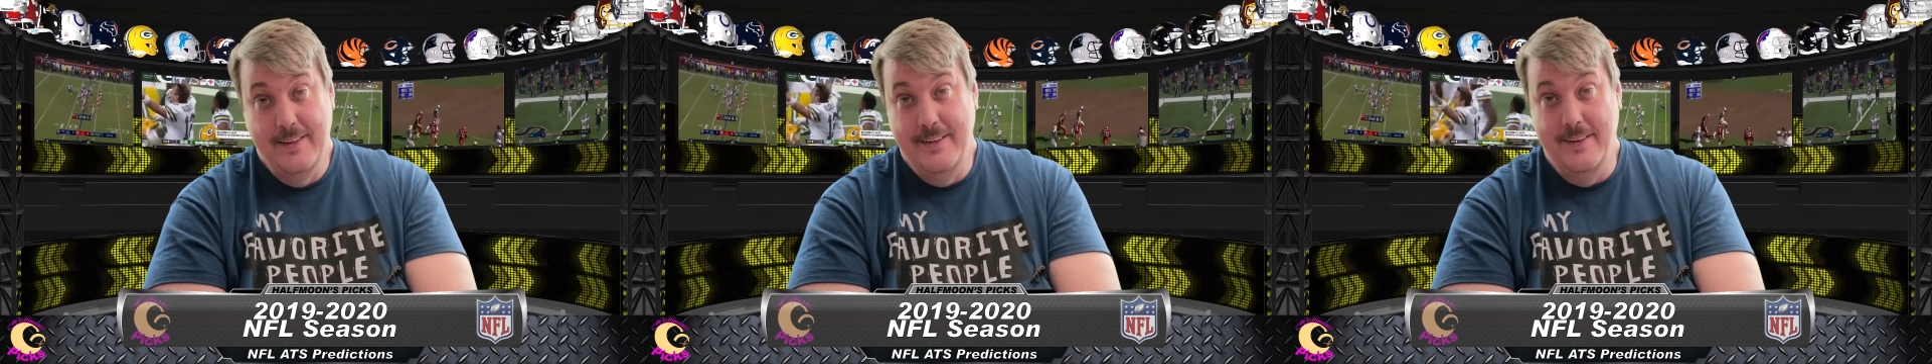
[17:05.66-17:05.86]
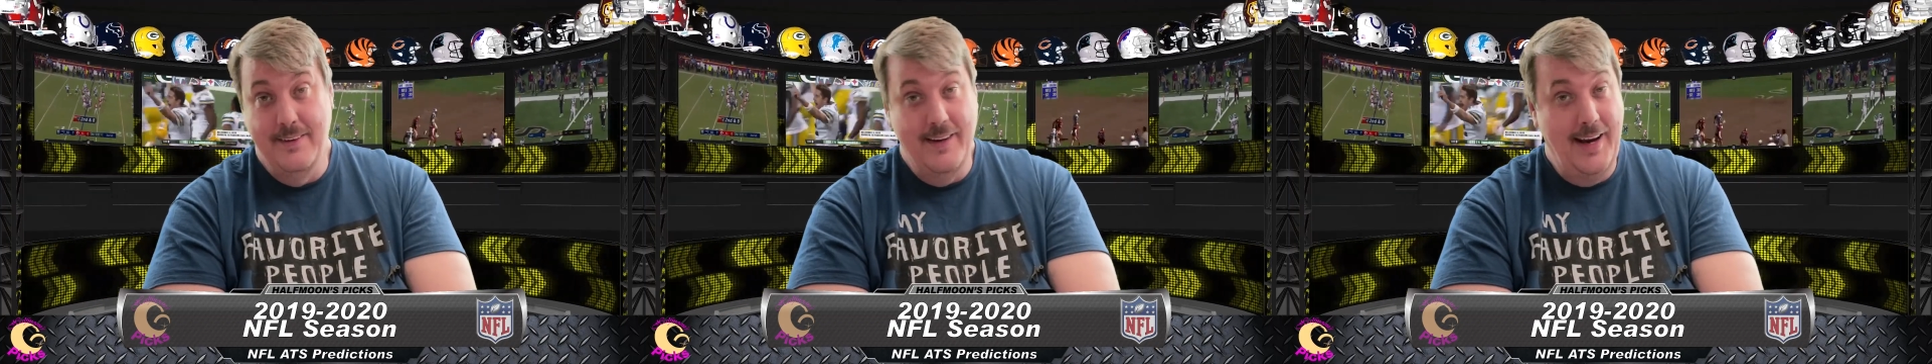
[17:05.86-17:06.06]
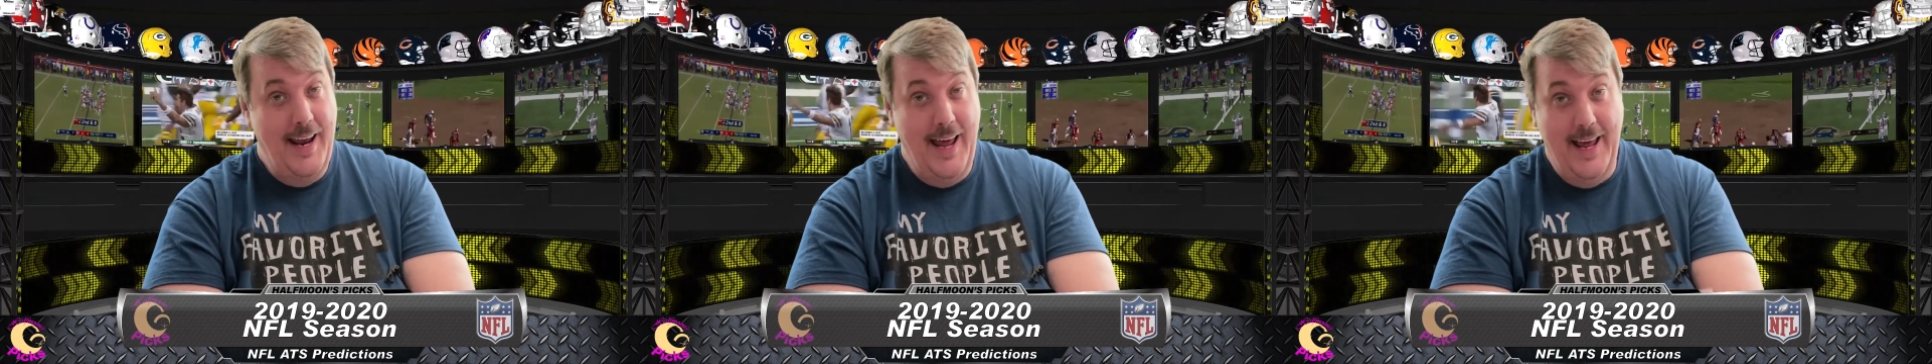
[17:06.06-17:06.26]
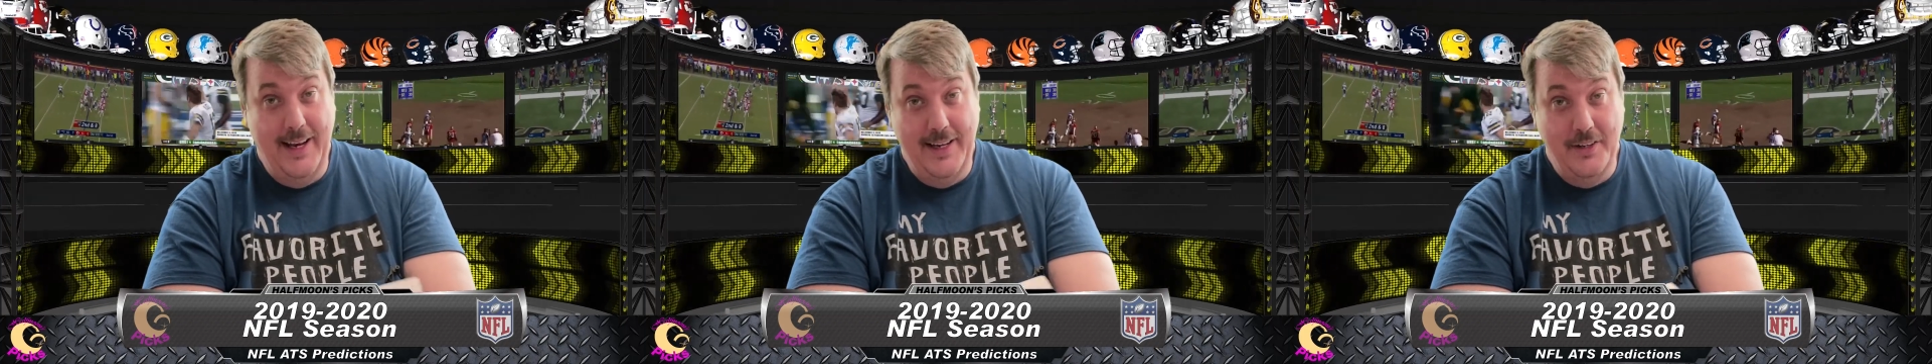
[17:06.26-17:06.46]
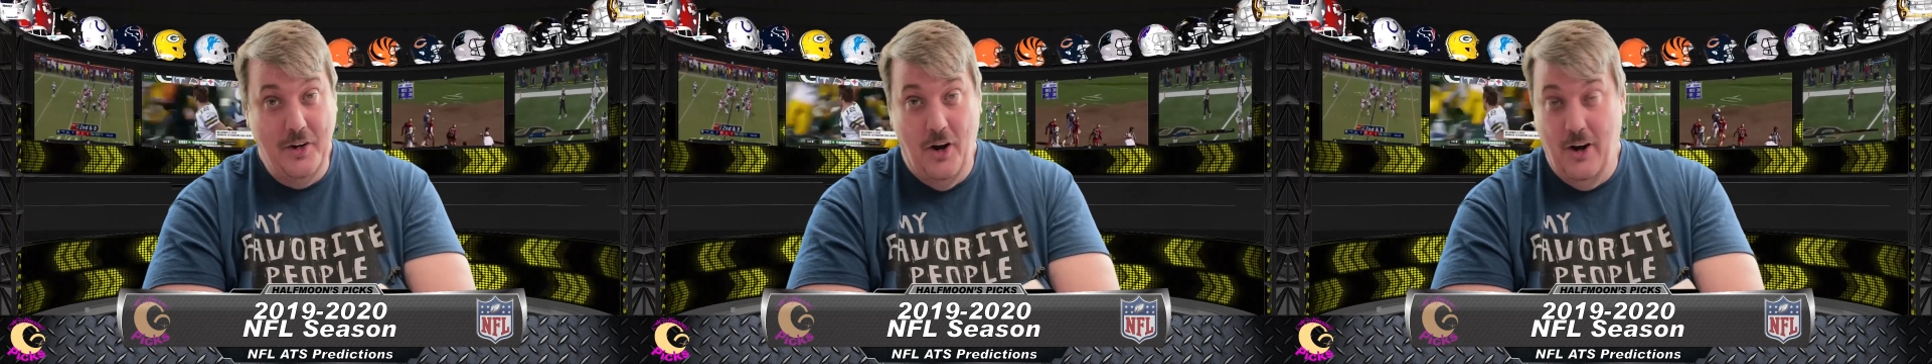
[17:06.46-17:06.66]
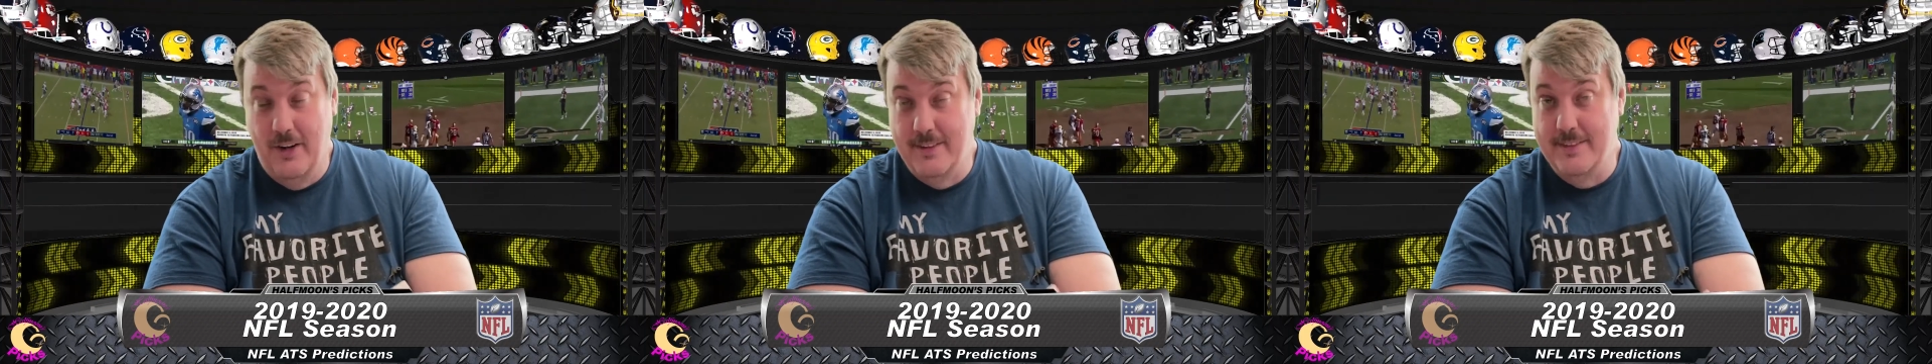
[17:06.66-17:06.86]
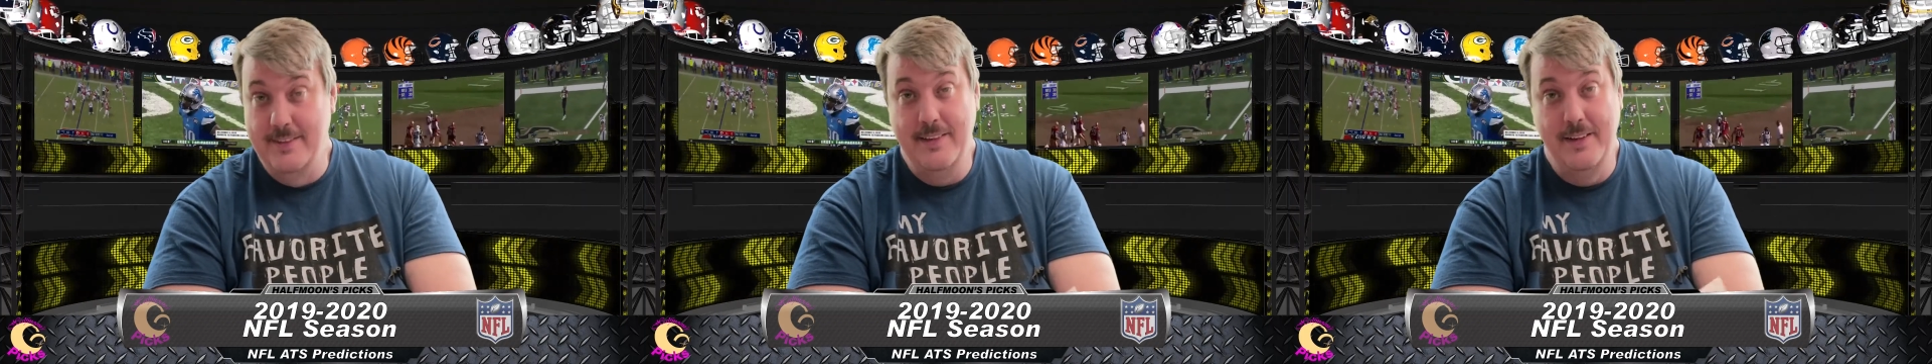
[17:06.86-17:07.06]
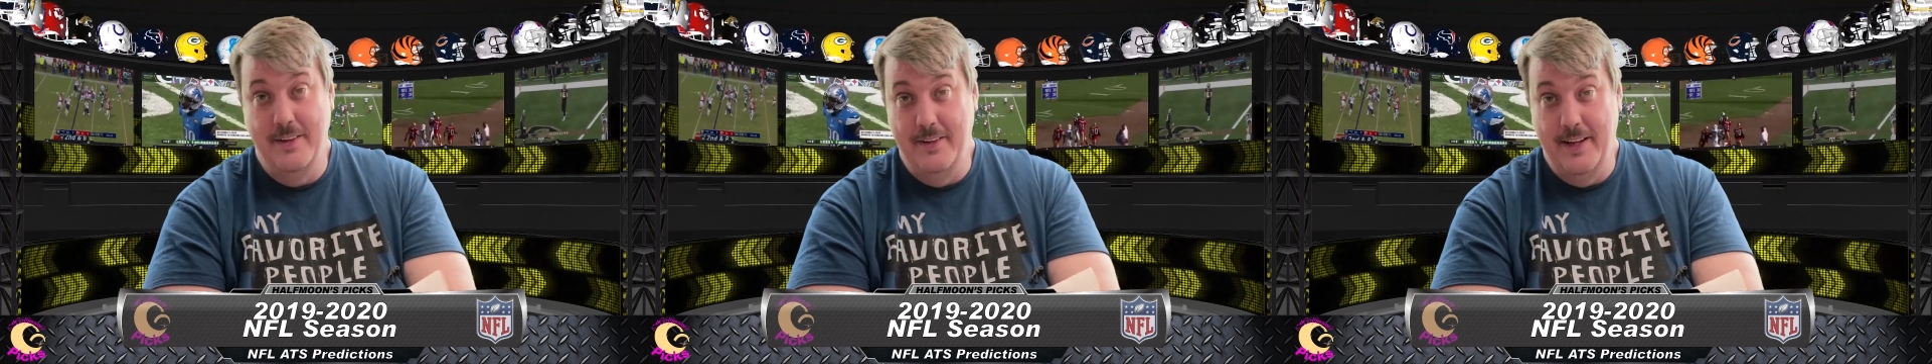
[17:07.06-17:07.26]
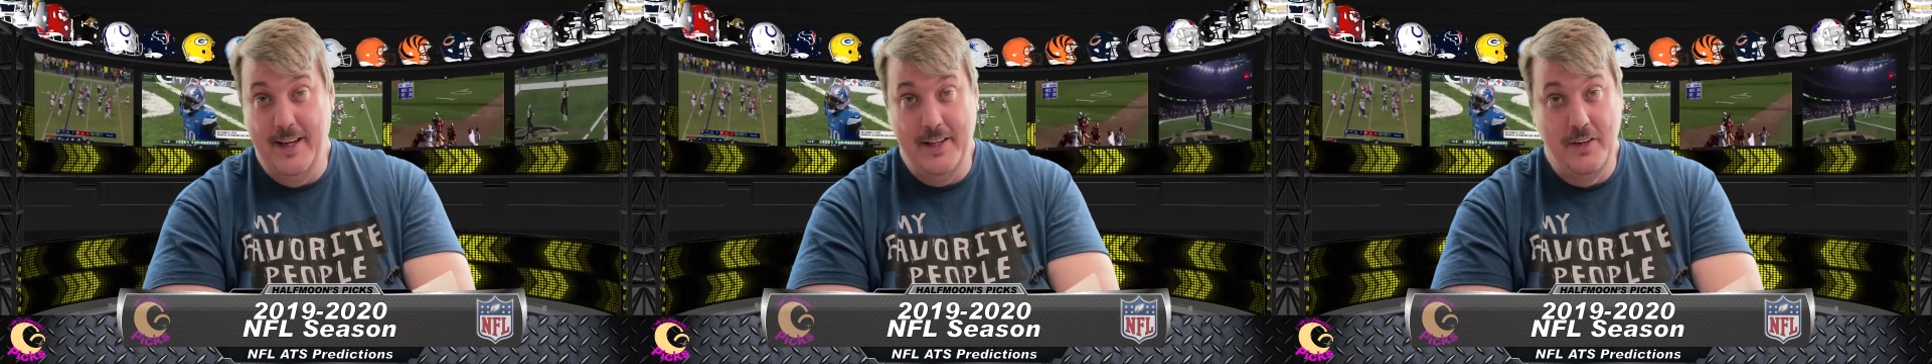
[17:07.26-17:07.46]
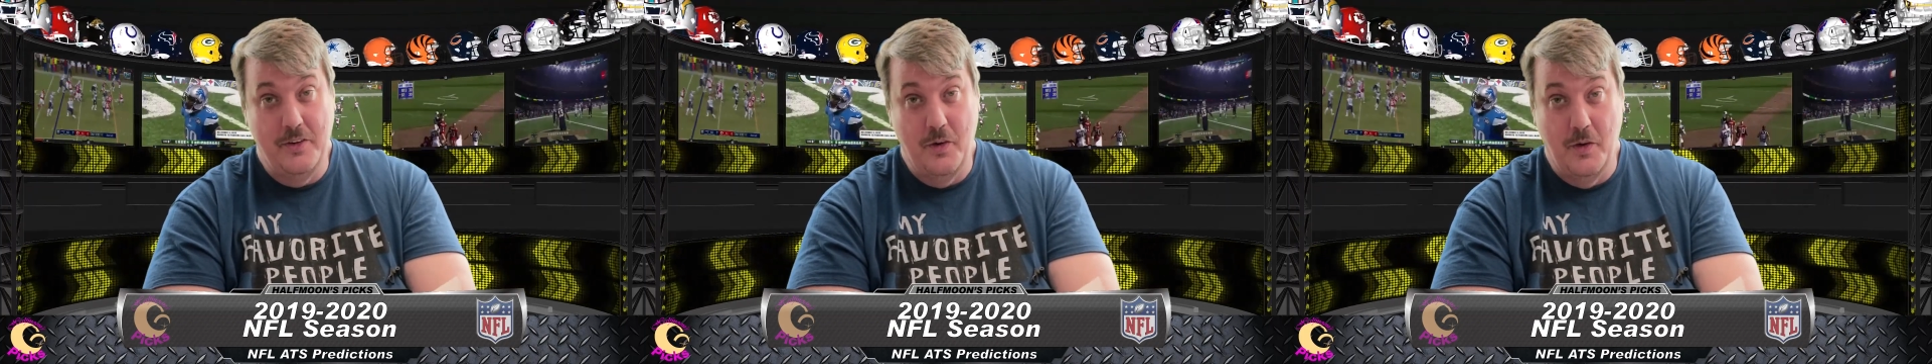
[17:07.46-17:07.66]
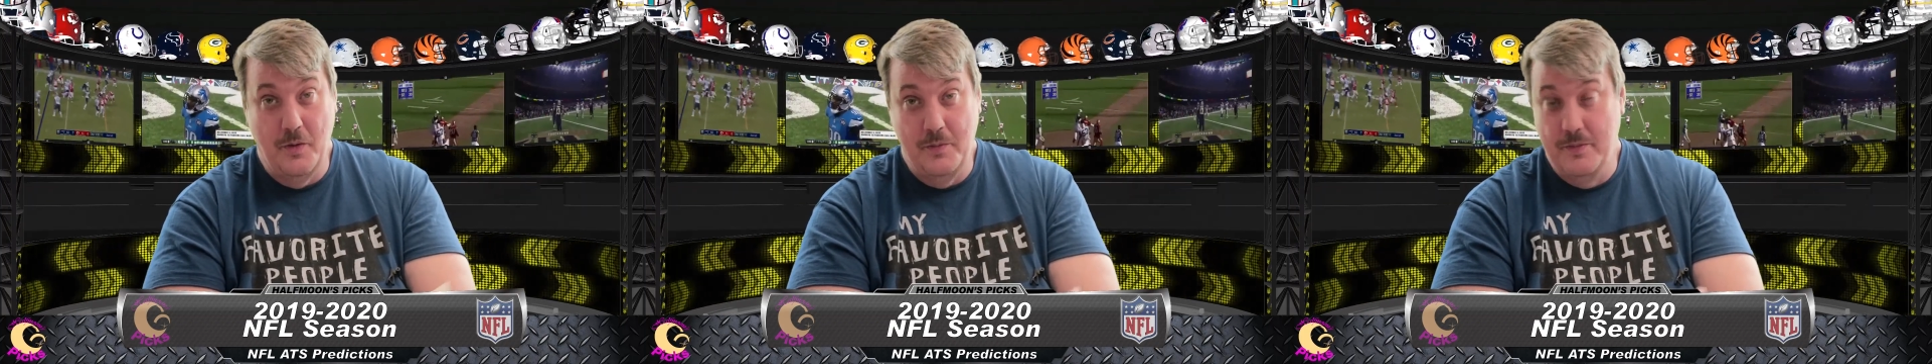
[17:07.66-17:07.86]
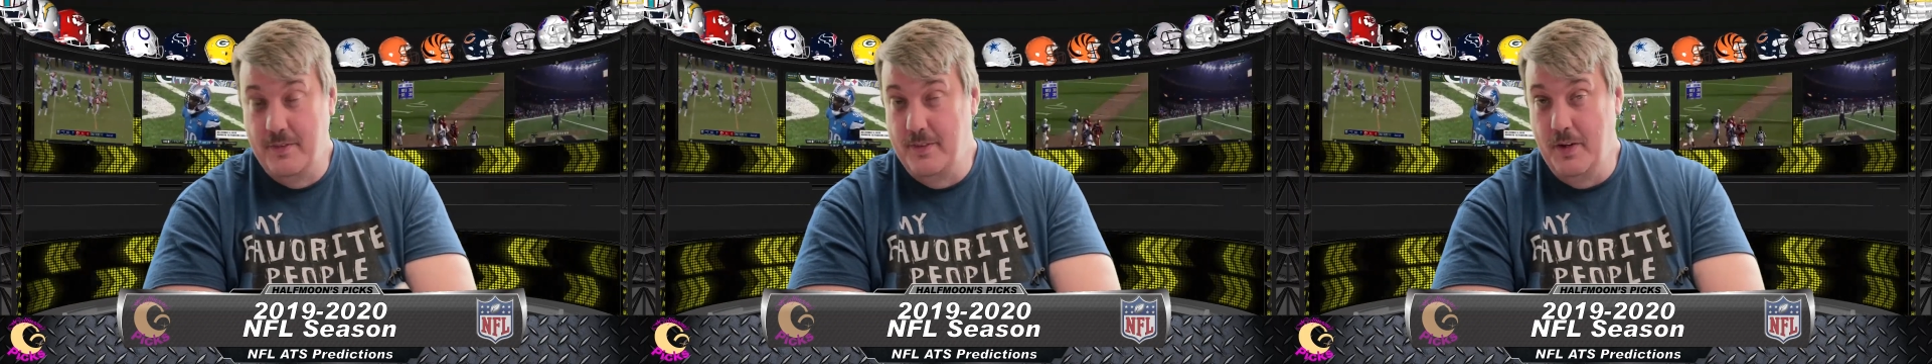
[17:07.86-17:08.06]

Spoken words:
and Andy Dalton. They can throw